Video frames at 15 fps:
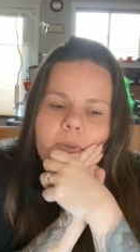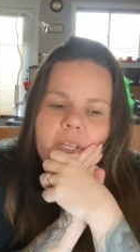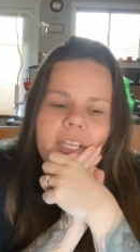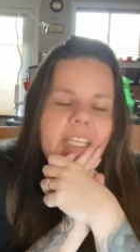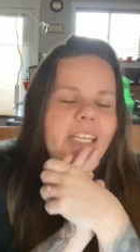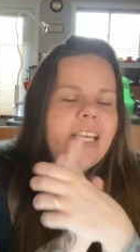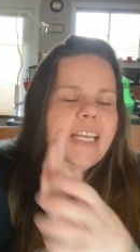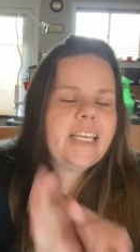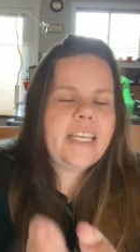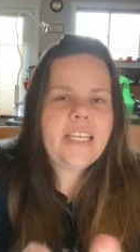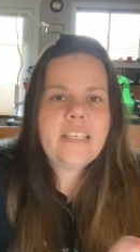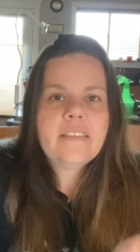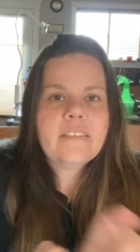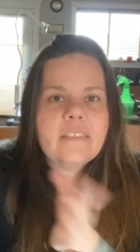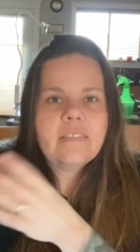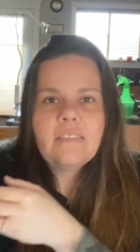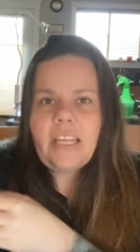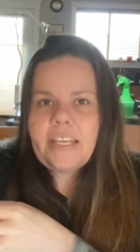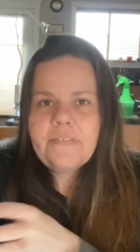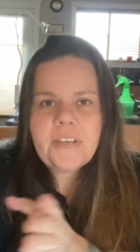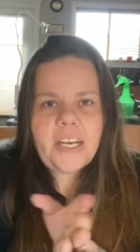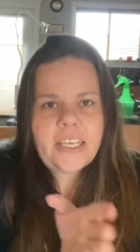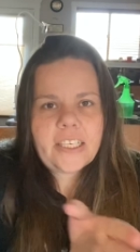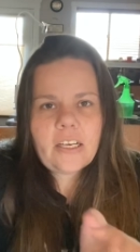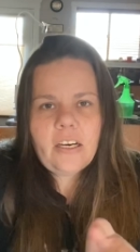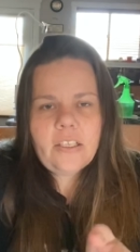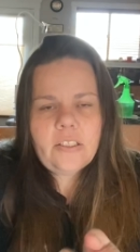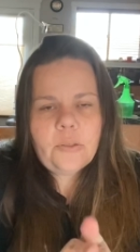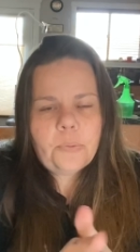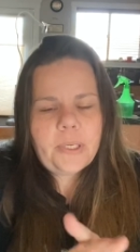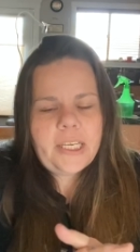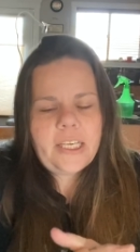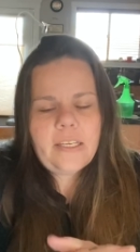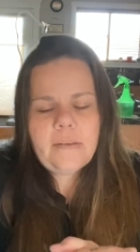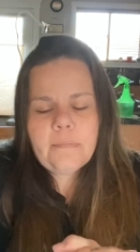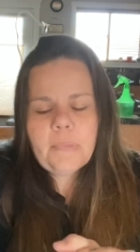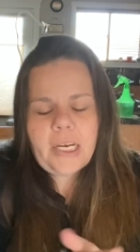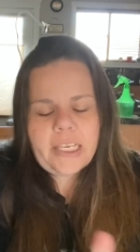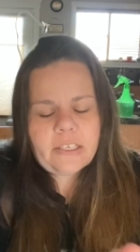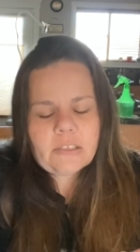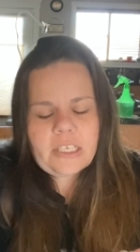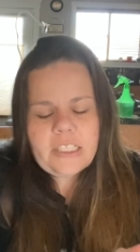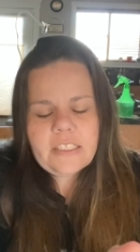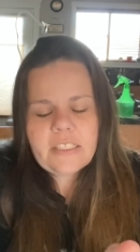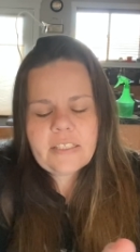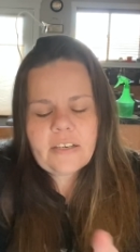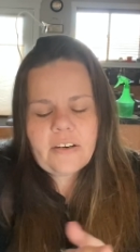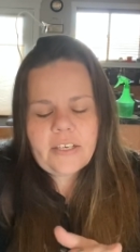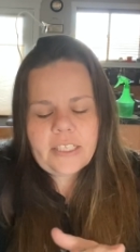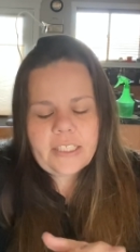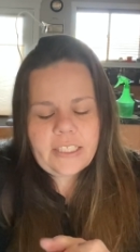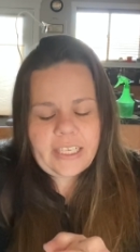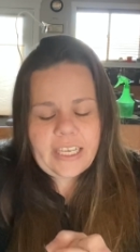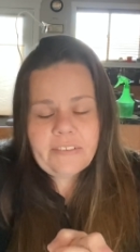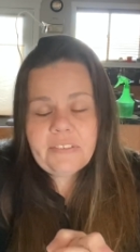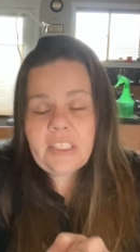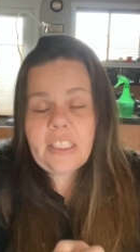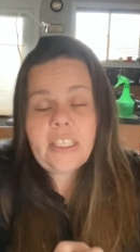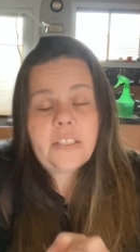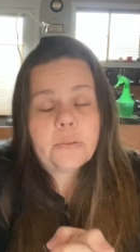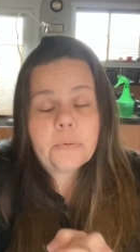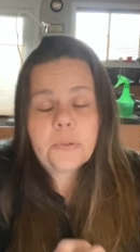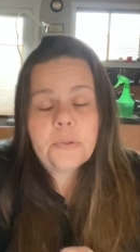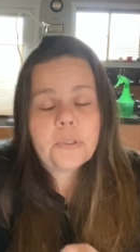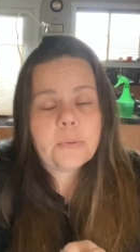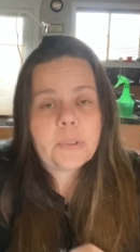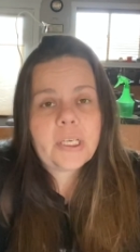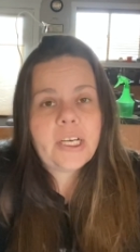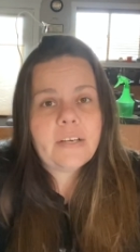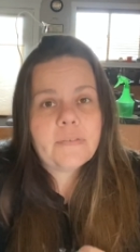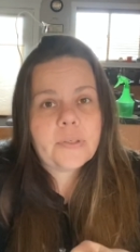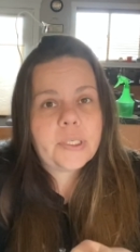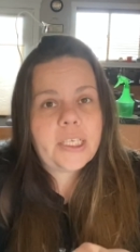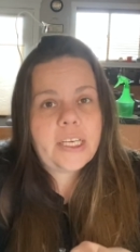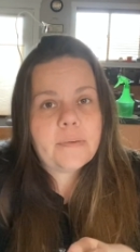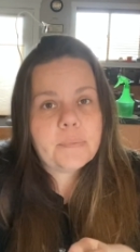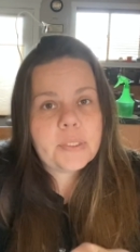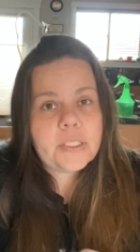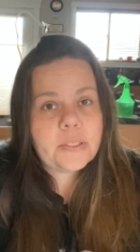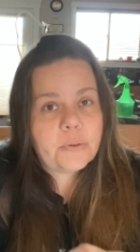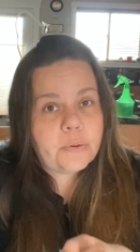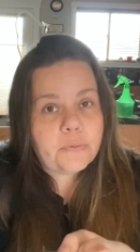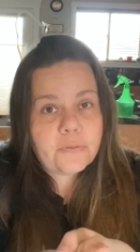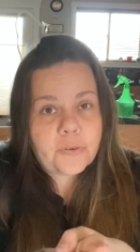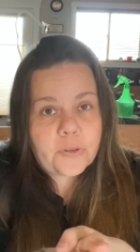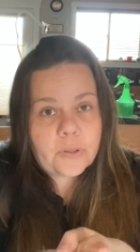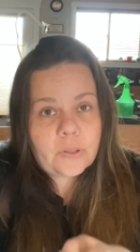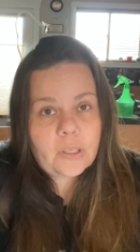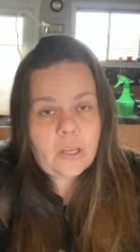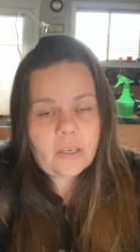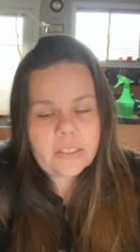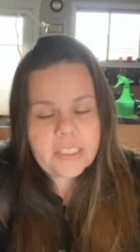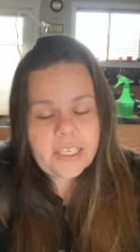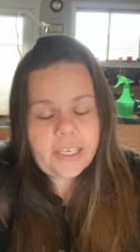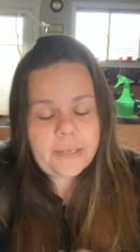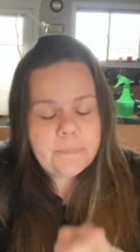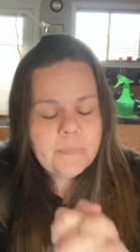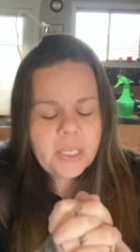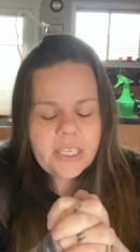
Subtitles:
And then life kind of got in the way, migraine started, and I haven't done a Road to Recovery episode for a long time.